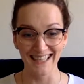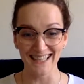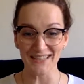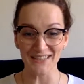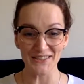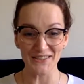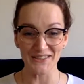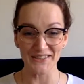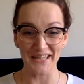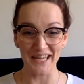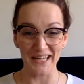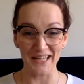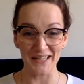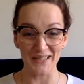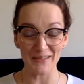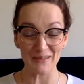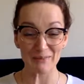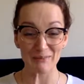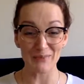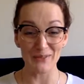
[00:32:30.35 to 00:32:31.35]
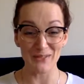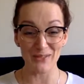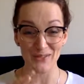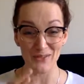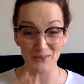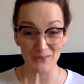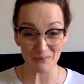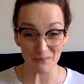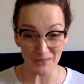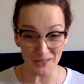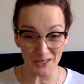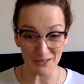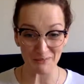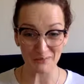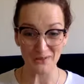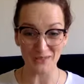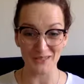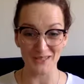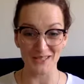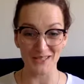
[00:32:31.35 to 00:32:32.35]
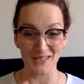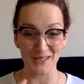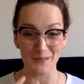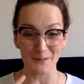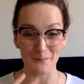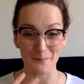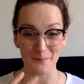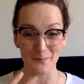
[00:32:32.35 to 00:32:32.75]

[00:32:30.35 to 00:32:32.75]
today, but super important.